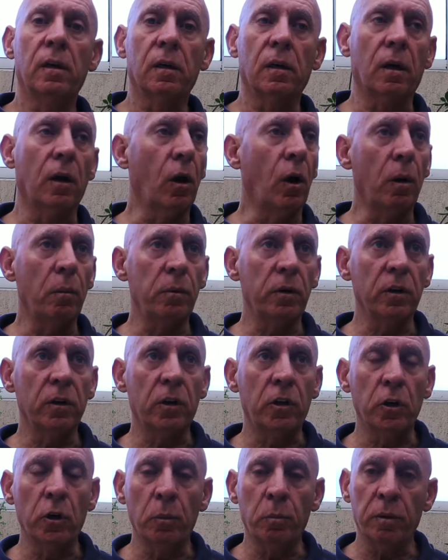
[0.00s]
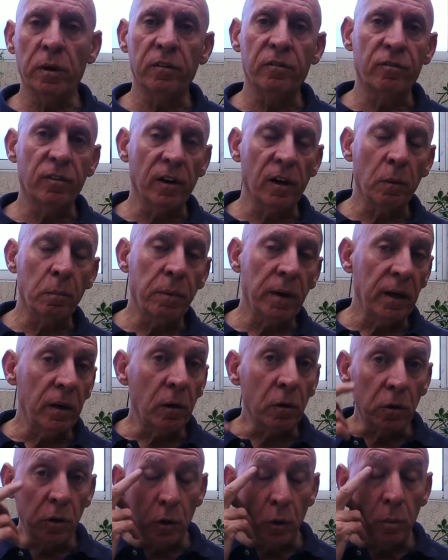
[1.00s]
Colombian Cupid,
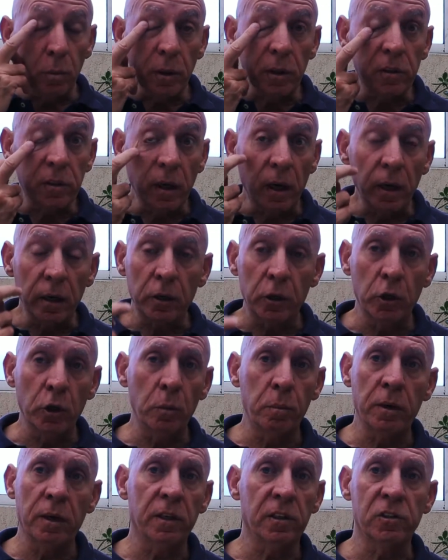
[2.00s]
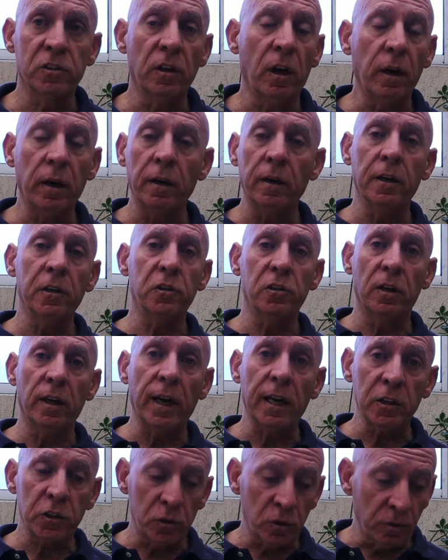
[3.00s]
Filipino Cupid, Thai Cupid is not an
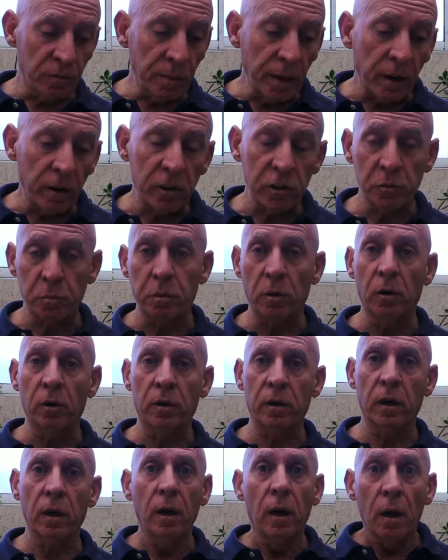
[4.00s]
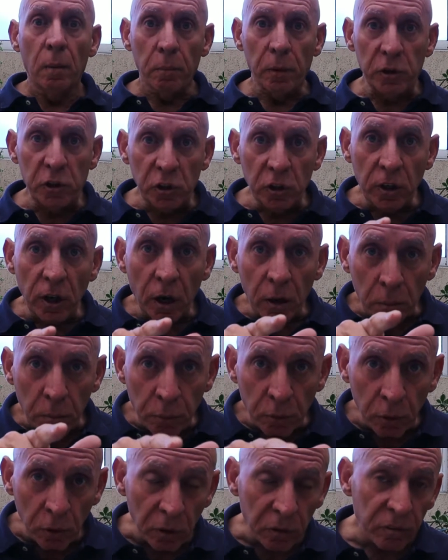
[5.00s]
international marriage broker, but you got to
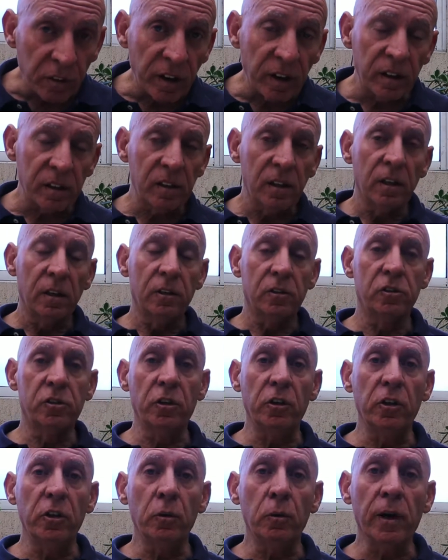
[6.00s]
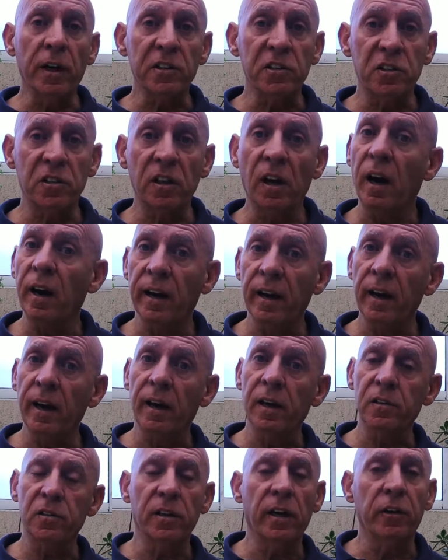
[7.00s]
prove it to
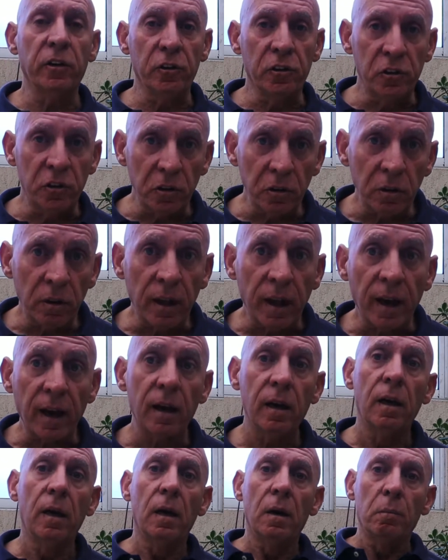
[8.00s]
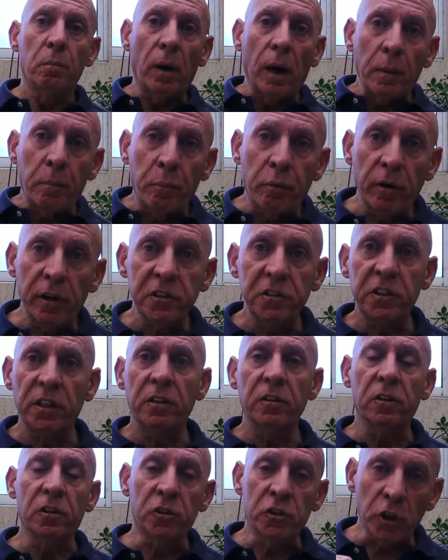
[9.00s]
USCIS, and you do that by
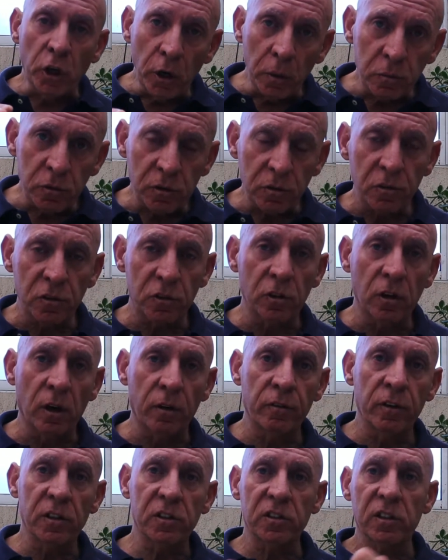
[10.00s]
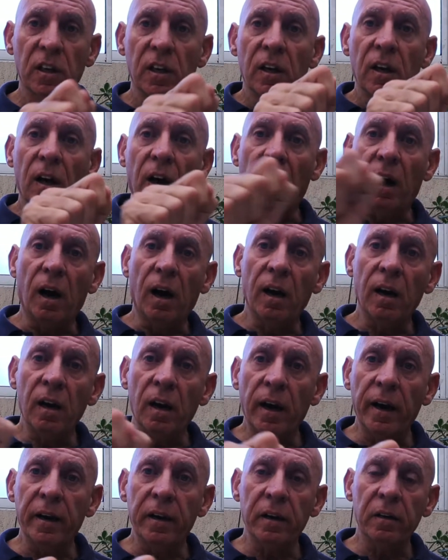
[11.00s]
printing the terms of service,
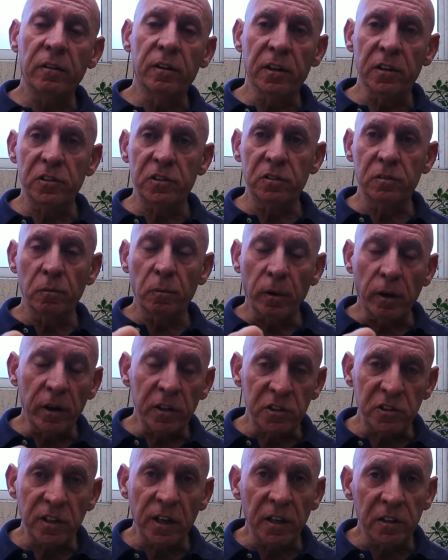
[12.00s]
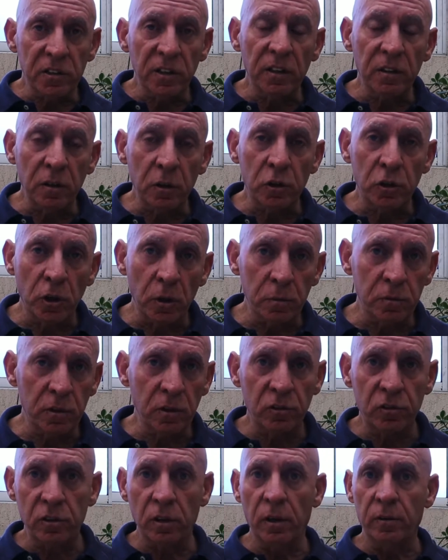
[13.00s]
highlighting this where it says in the terms
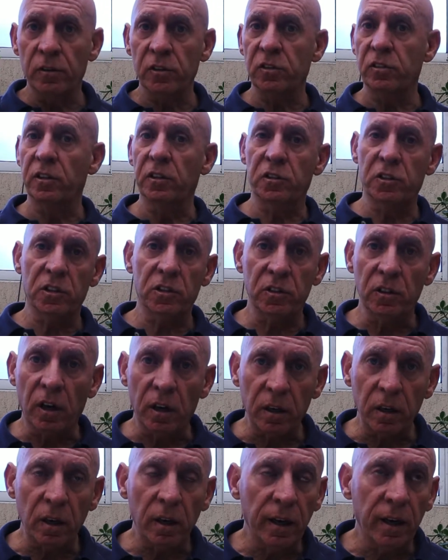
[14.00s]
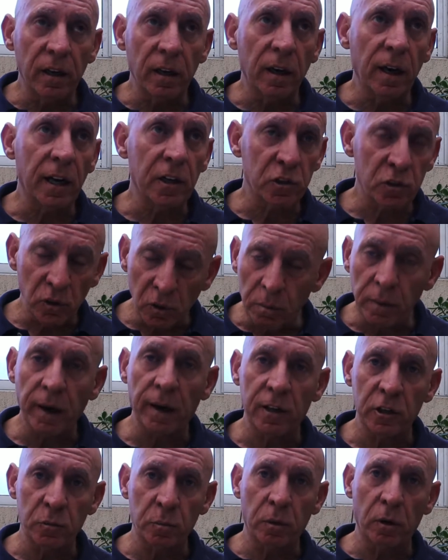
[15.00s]
of service, this is not an international
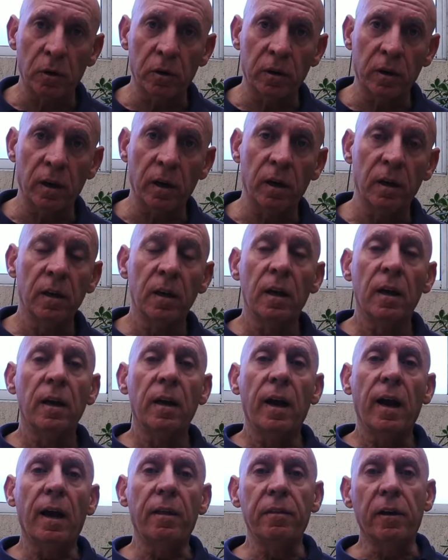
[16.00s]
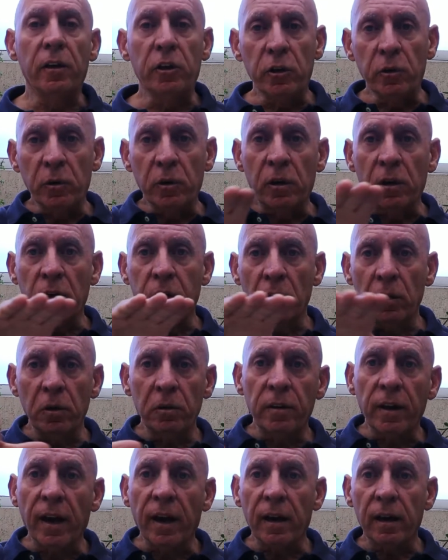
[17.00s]
marriage broker, and then you
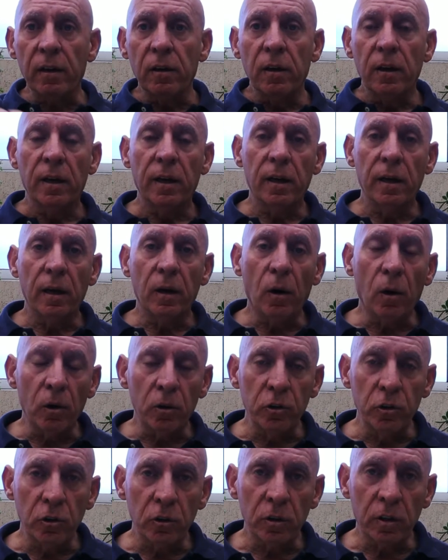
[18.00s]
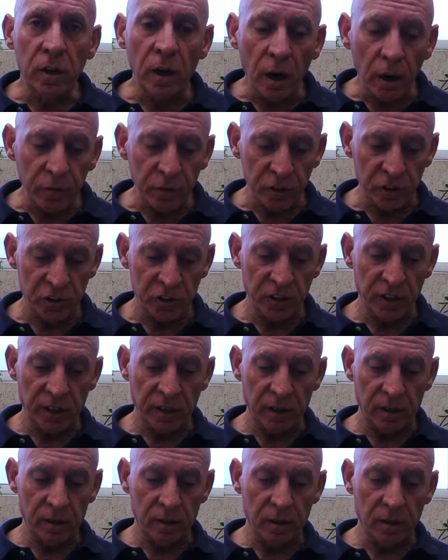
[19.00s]
include that on your cover
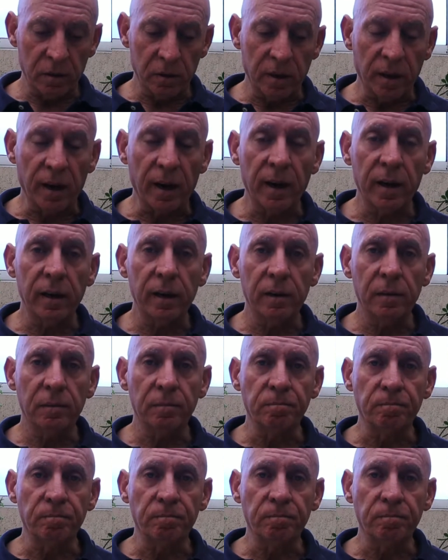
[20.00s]
sheet, okay?